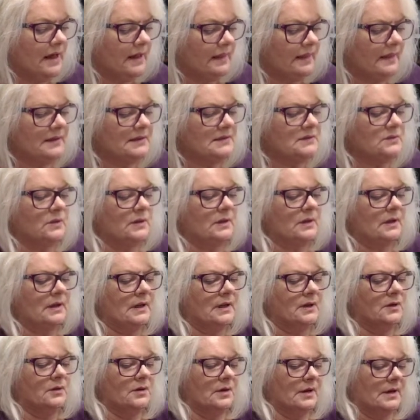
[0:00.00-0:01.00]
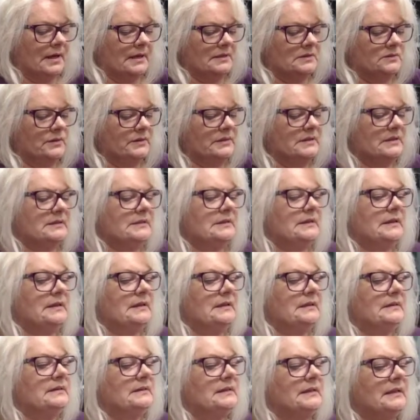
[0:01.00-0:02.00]
This one, you guys, we just did
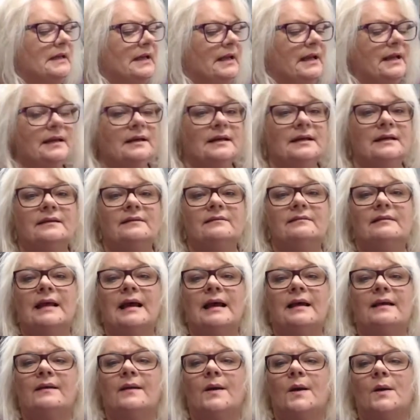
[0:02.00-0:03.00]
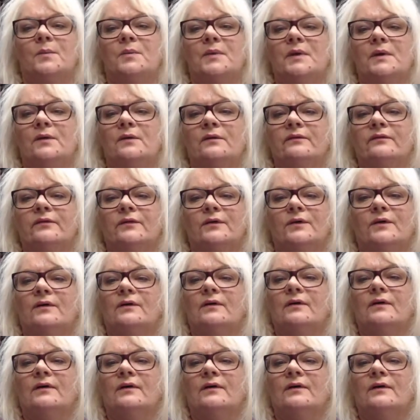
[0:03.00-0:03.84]
this today, and is that not beautiful?